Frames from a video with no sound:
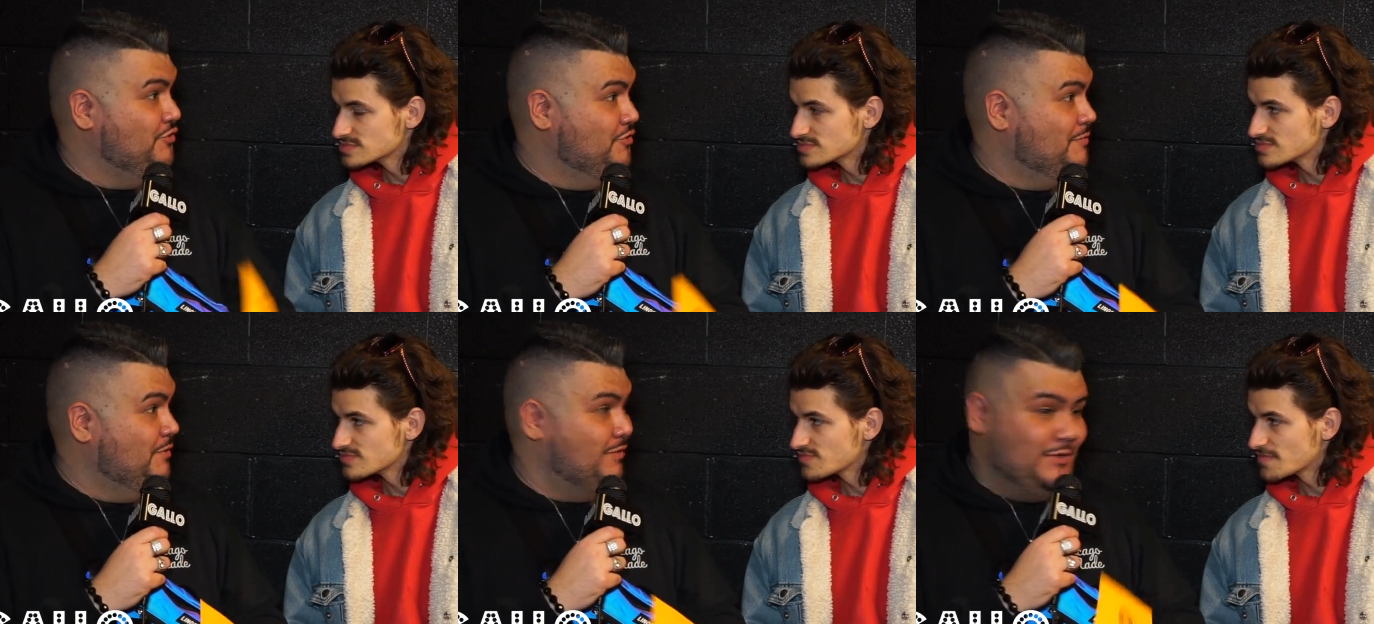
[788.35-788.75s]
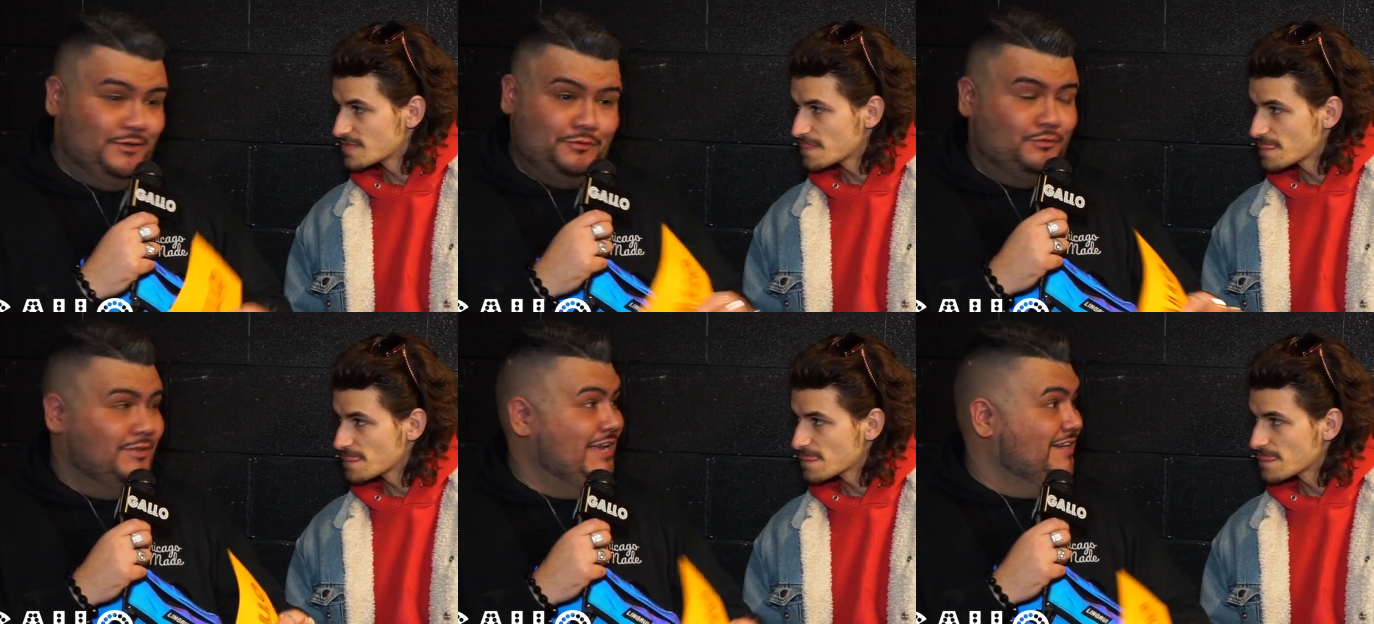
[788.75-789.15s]
Speaker 1: human, we go through a
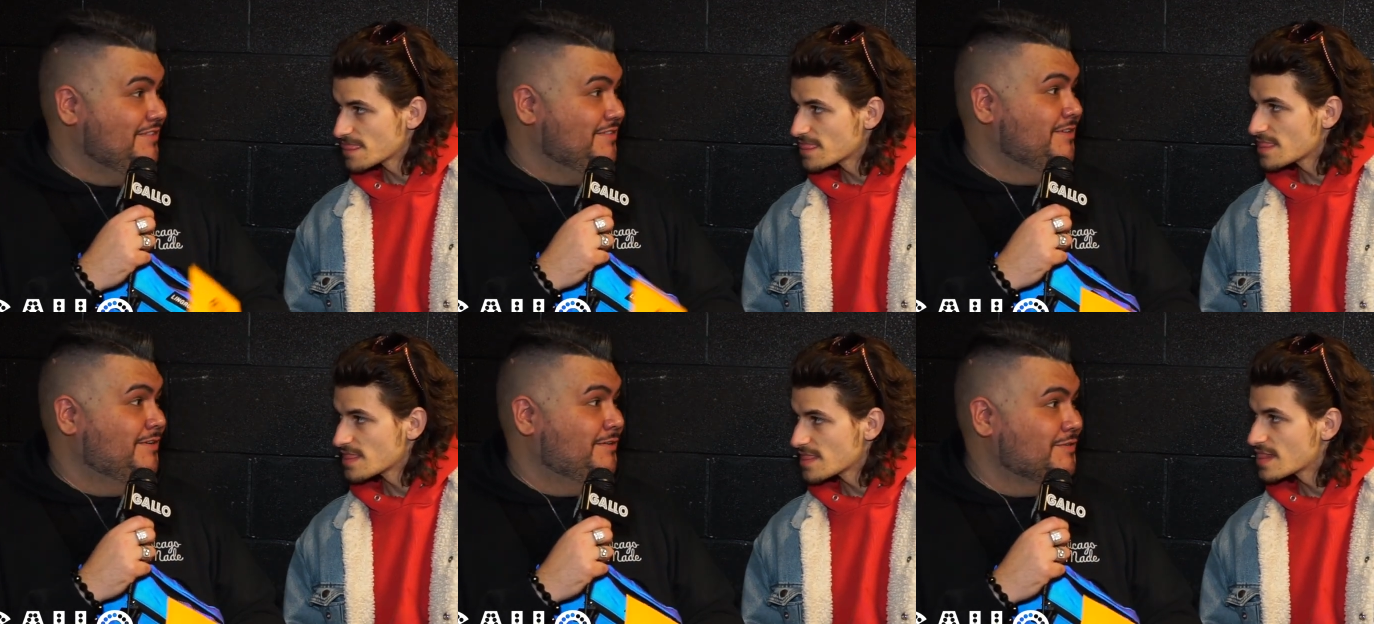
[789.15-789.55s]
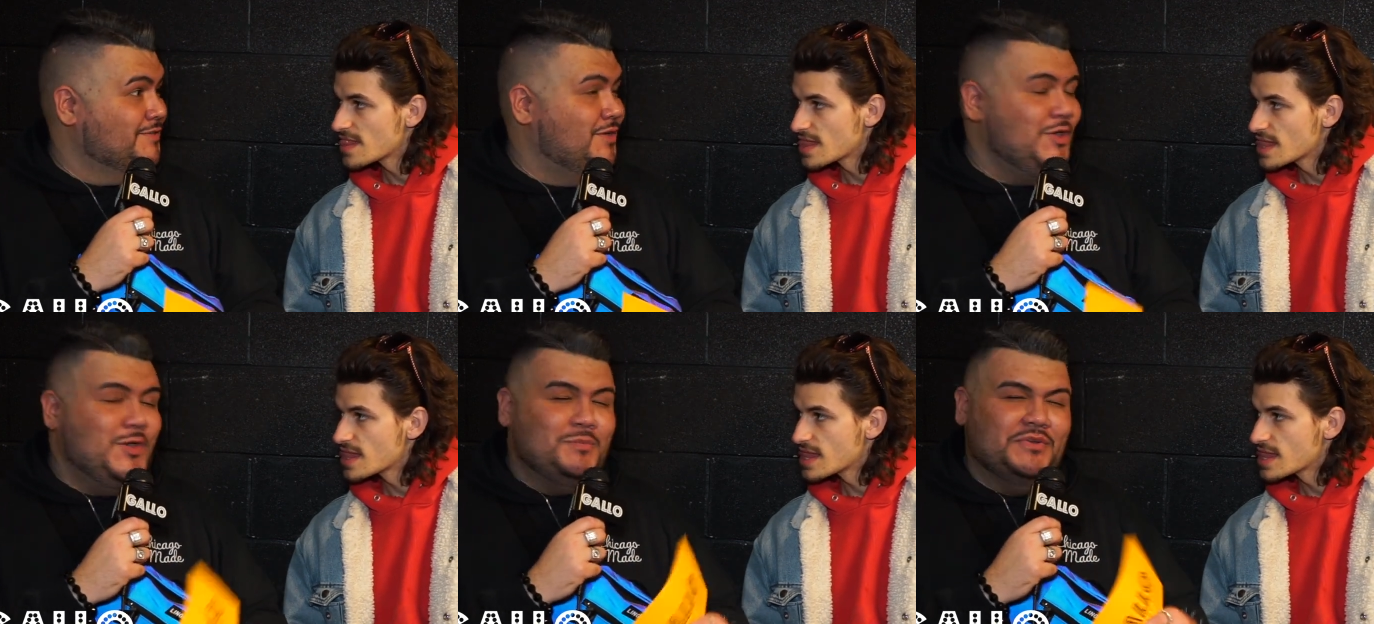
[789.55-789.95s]
lot of things,
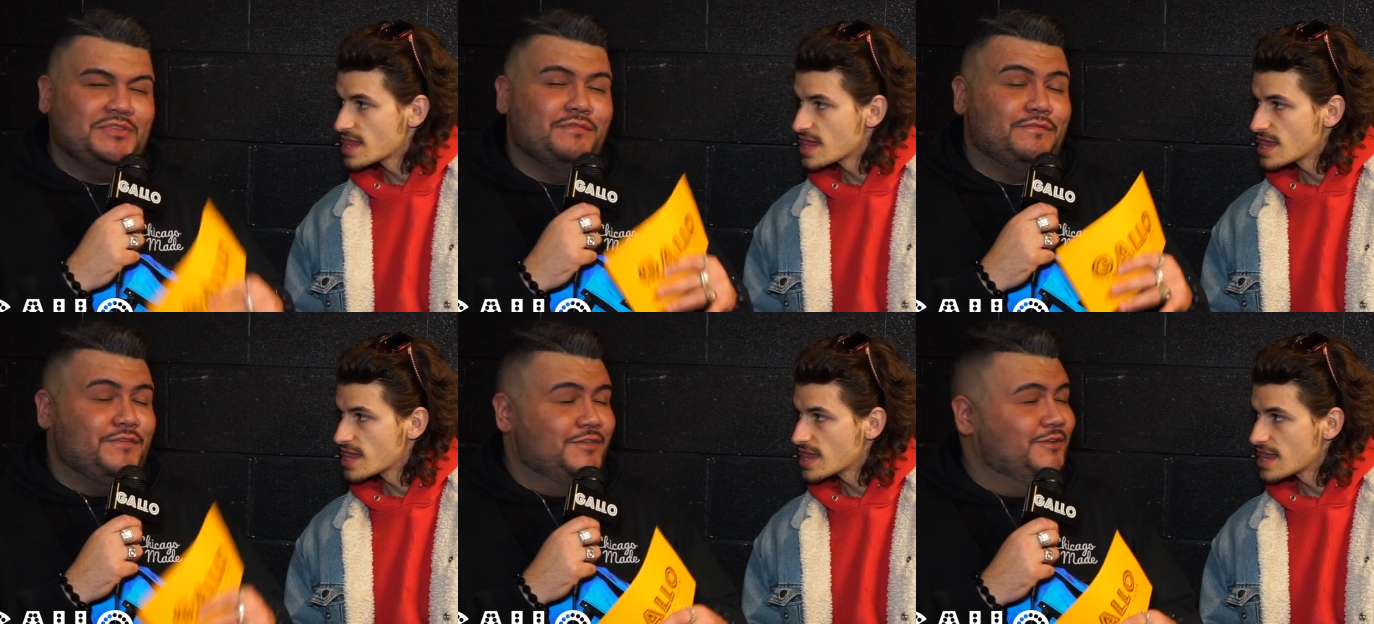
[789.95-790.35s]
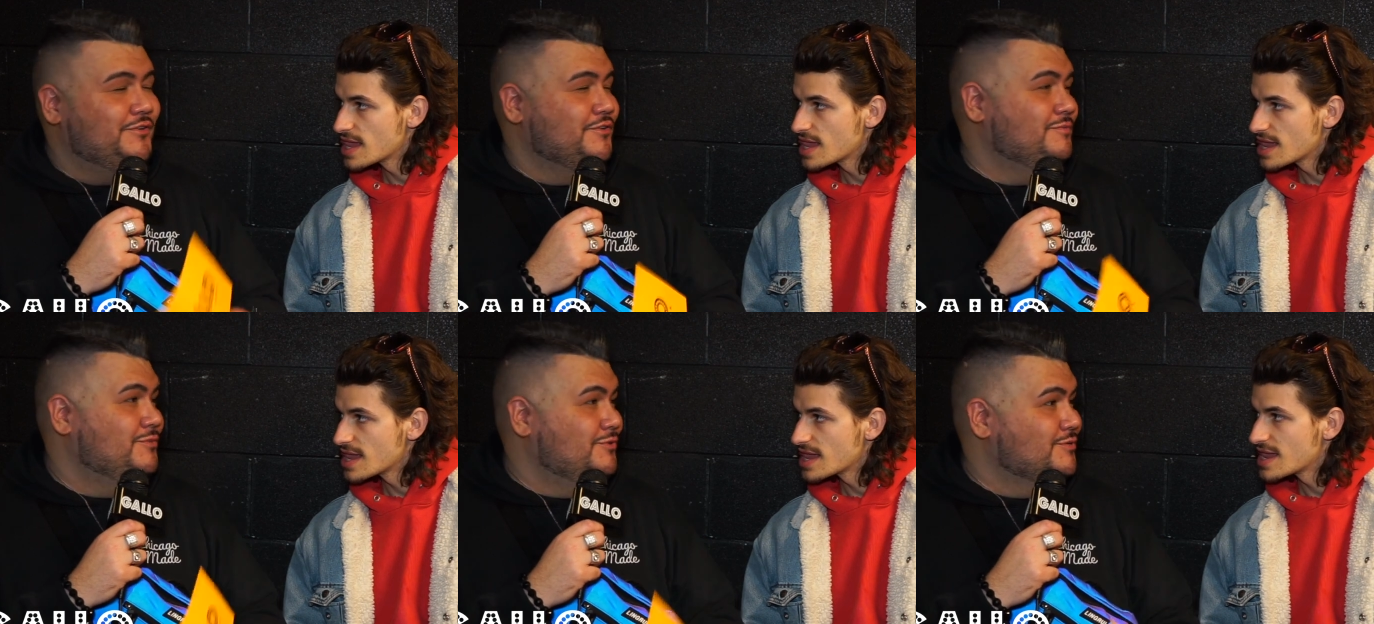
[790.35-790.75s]
but the feel good
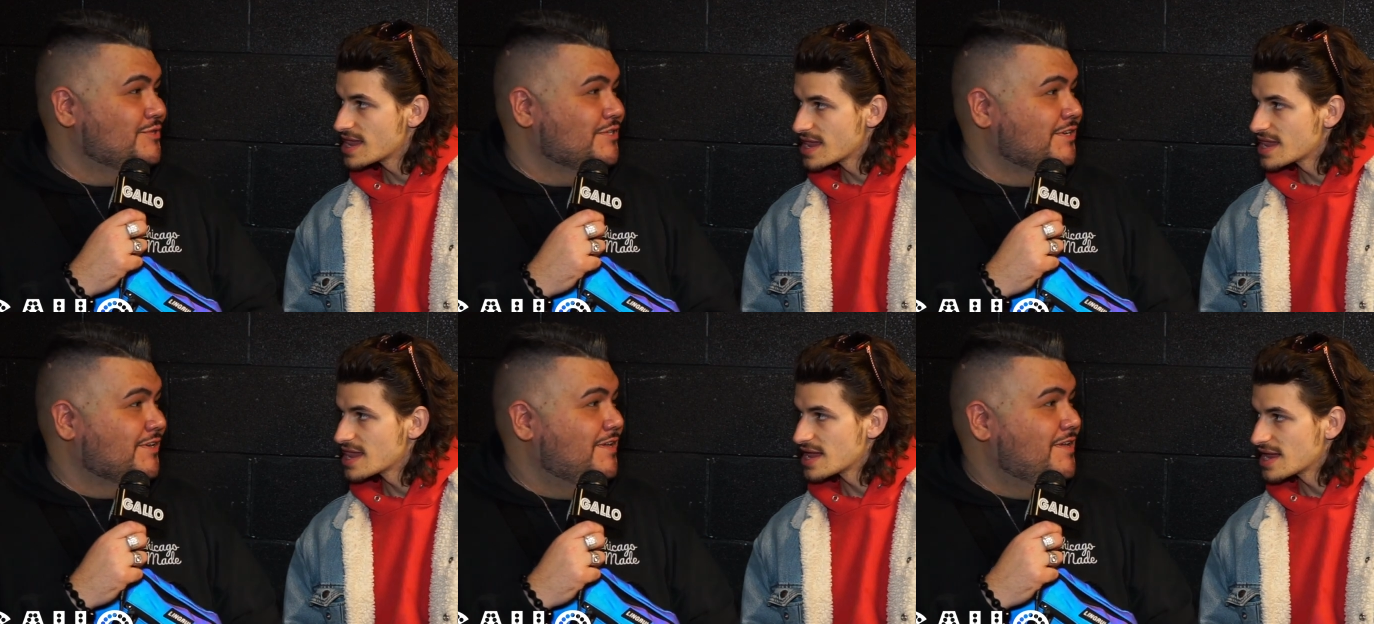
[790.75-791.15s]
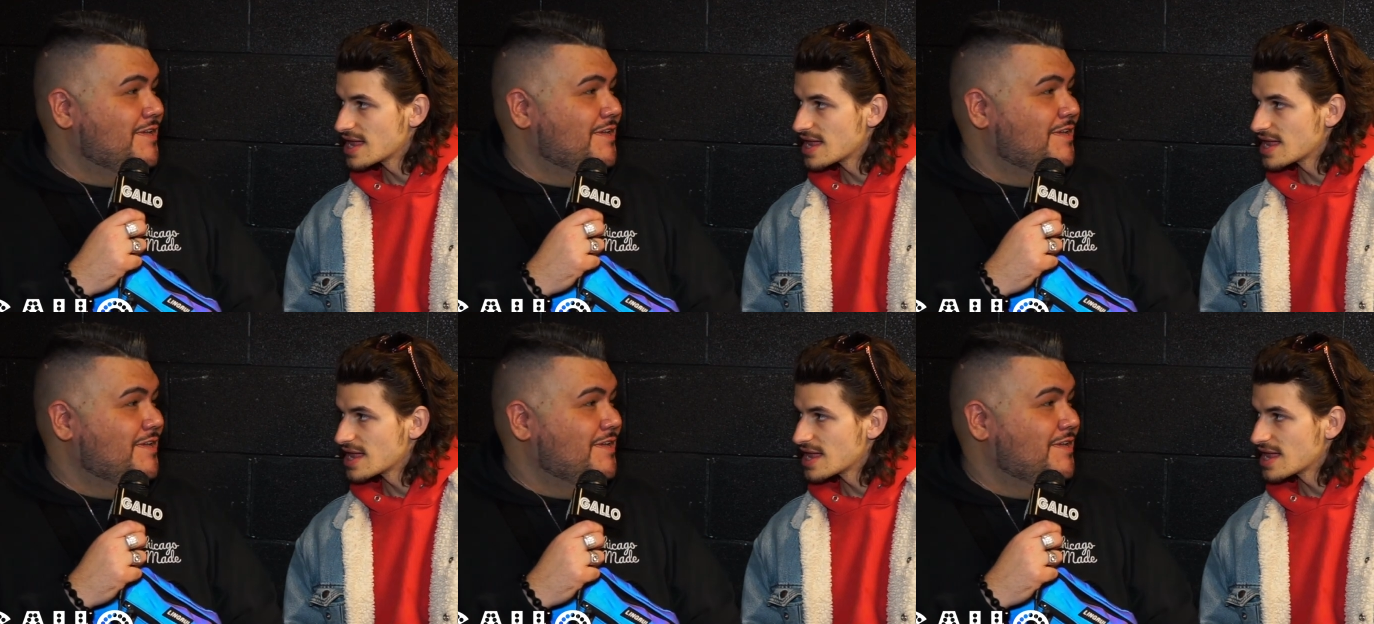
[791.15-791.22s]
music,